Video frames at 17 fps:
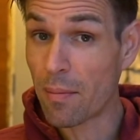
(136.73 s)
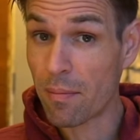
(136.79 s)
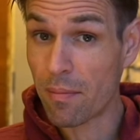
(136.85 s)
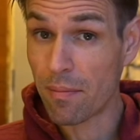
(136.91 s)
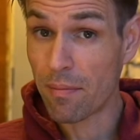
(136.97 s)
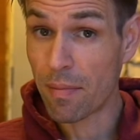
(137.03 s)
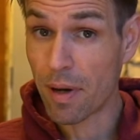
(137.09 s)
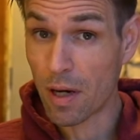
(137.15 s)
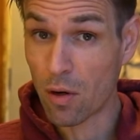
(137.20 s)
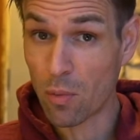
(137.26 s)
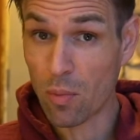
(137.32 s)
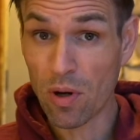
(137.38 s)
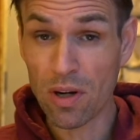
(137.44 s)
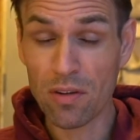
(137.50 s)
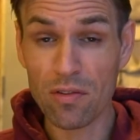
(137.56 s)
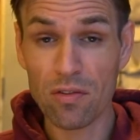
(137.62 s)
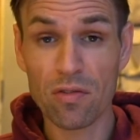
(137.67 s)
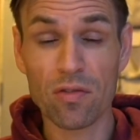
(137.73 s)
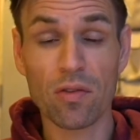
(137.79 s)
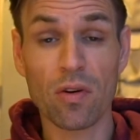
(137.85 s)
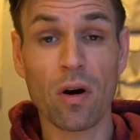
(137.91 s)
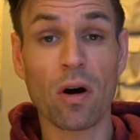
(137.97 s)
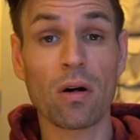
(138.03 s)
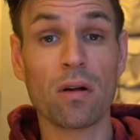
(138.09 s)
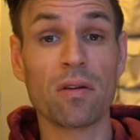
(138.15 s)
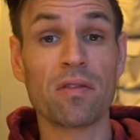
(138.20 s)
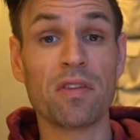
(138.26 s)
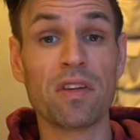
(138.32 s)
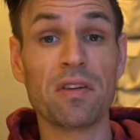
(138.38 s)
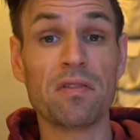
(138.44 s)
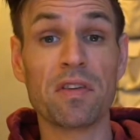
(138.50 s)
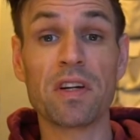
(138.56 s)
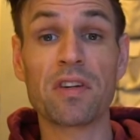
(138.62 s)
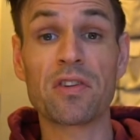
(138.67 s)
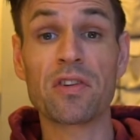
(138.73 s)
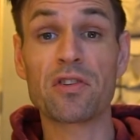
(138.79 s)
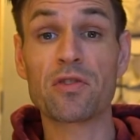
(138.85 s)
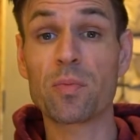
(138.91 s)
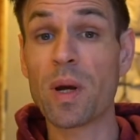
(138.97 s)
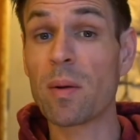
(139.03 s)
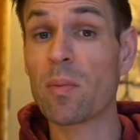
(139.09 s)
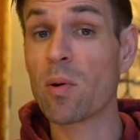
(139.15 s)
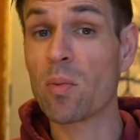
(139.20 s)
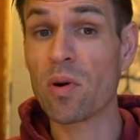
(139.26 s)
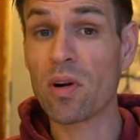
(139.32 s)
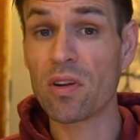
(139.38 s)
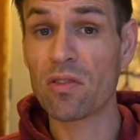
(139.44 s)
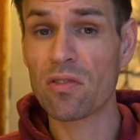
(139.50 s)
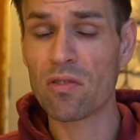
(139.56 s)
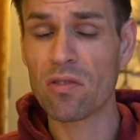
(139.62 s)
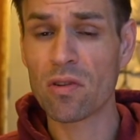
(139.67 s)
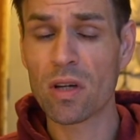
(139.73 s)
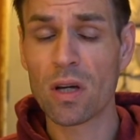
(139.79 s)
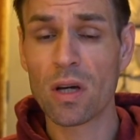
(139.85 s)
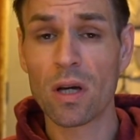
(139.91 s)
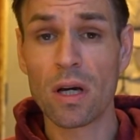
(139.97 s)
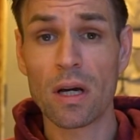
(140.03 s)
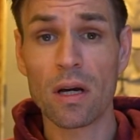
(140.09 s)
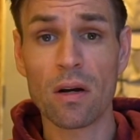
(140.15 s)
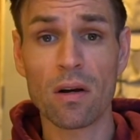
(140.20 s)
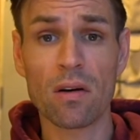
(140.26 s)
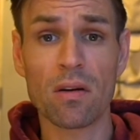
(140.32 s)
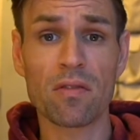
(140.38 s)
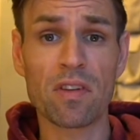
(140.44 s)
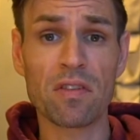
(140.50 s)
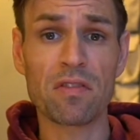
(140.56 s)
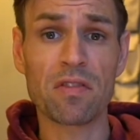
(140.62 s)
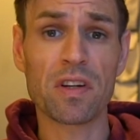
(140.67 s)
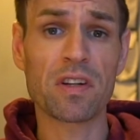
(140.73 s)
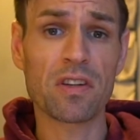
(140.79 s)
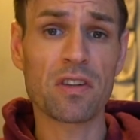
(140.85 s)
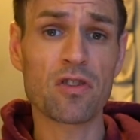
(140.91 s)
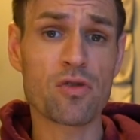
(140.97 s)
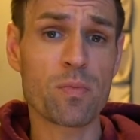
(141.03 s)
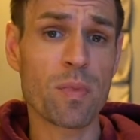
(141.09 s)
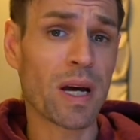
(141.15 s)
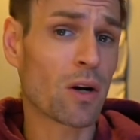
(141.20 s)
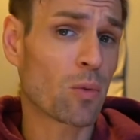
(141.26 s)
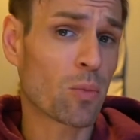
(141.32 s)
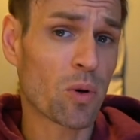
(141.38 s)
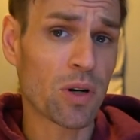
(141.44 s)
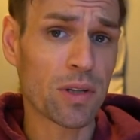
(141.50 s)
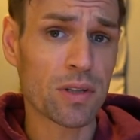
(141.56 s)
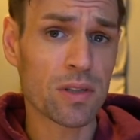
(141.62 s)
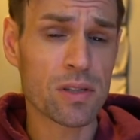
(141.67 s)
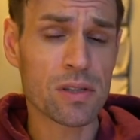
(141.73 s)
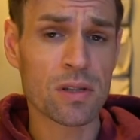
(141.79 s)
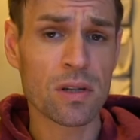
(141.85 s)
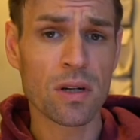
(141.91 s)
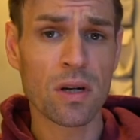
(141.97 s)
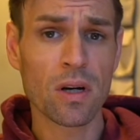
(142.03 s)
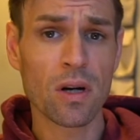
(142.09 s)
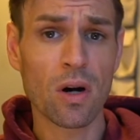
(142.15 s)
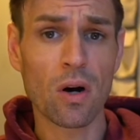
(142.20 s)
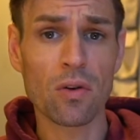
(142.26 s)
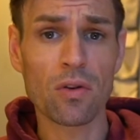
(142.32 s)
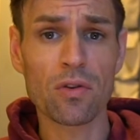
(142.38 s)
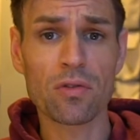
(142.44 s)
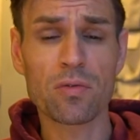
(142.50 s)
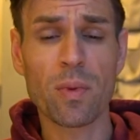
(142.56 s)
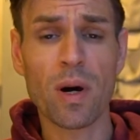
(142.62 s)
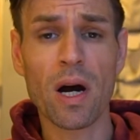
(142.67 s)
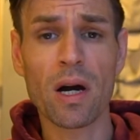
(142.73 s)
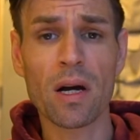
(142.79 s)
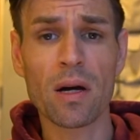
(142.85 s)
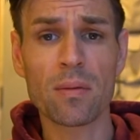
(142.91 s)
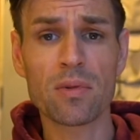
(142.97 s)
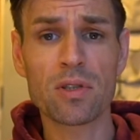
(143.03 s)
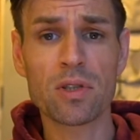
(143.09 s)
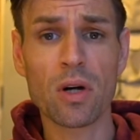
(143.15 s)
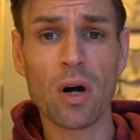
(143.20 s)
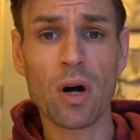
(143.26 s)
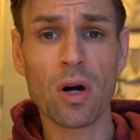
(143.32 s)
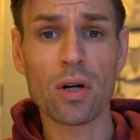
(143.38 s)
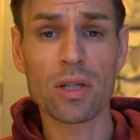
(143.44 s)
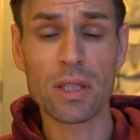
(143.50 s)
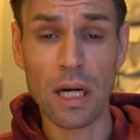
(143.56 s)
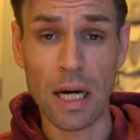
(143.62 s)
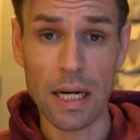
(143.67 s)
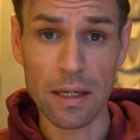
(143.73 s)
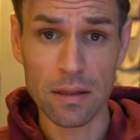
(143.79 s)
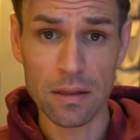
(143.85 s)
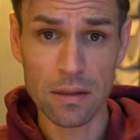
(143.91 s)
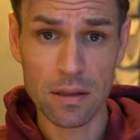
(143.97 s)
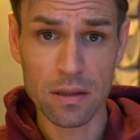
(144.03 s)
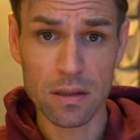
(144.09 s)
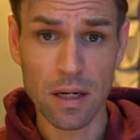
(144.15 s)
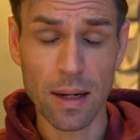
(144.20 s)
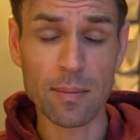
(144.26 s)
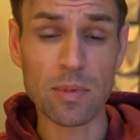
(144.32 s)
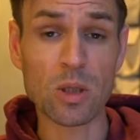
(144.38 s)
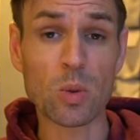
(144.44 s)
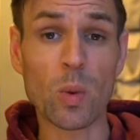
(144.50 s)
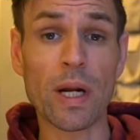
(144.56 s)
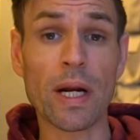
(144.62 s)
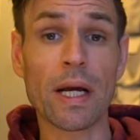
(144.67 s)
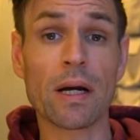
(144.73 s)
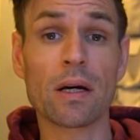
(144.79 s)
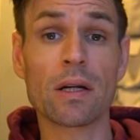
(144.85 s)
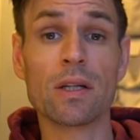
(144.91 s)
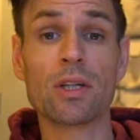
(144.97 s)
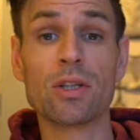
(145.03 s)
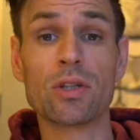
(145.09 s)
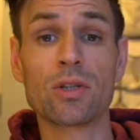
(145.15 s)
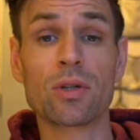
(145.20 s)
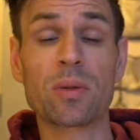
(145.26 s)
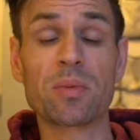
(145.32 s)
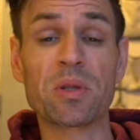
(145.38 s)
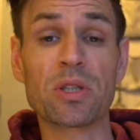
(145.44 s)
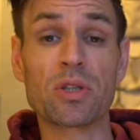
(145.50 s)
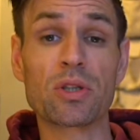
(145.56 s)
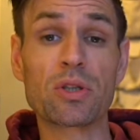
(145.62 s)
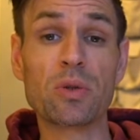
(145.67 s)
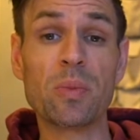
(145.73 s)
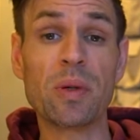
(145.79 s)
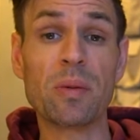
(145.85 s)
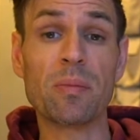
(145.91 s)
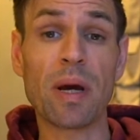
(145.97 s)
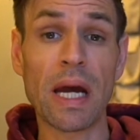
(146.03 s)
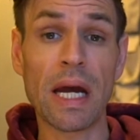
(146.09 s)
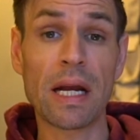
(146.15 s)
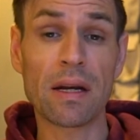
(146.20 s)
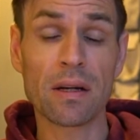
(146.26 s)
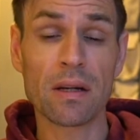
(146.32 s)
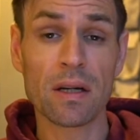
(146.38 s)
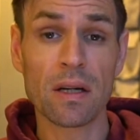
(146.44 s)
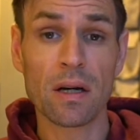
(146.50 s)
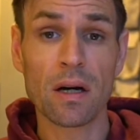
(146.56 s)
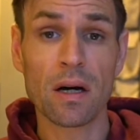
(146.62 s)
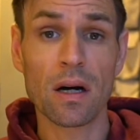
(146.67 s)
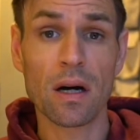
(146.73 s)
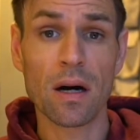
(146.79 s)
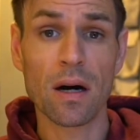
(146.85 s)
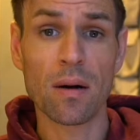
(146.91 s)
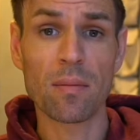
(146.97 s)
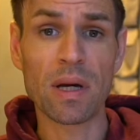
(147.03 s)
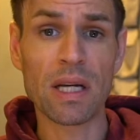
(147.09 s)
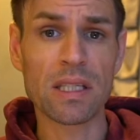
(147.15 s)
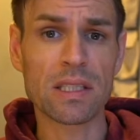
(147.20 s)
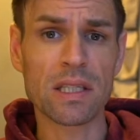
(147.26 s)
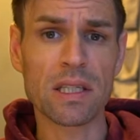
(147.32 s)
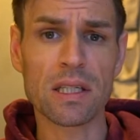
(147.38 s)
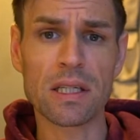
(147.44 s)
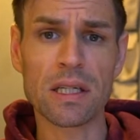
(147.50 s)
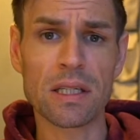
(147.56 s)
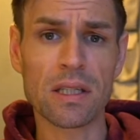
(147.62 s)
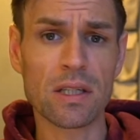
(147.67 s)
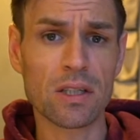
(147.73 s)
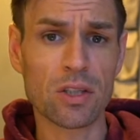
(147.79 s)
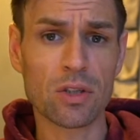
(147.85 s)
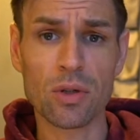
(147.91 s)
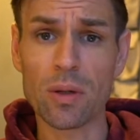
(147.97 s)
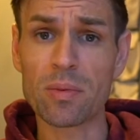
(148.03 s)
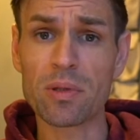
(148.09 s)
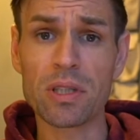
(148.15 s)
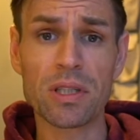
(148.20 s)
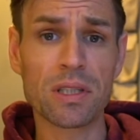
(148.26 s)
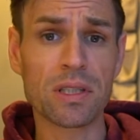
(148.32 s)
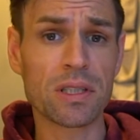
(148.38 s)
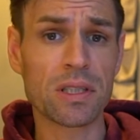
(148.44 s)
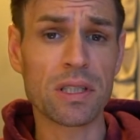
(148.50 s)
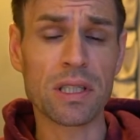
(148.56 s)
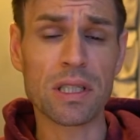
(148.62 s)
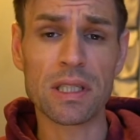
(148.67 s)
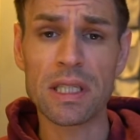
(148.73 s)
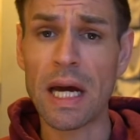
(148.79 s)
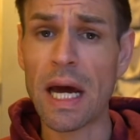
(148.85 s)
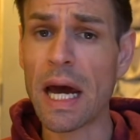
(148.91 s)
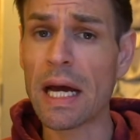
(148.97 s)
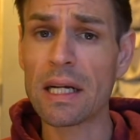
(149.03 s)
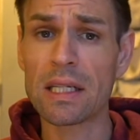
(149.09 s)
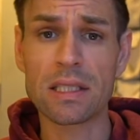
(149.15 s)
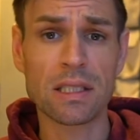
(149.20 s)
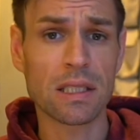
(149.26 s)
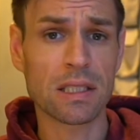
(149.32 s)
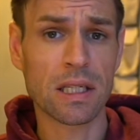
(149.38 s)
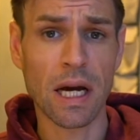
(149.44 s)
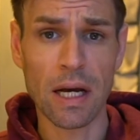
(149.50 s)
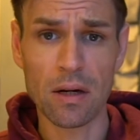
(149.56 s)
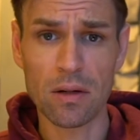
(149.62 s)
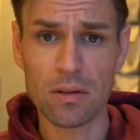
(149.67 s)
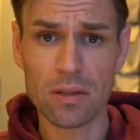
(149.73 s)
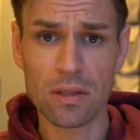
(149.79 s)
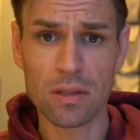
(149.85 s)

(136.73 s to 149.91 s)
metal prints, all of the vintage paper prints, and all of the vintage metal prints, all those mockups are done. I'm just waiting on the descriptions to be made. Basically the descriptions, the tags, and the titles.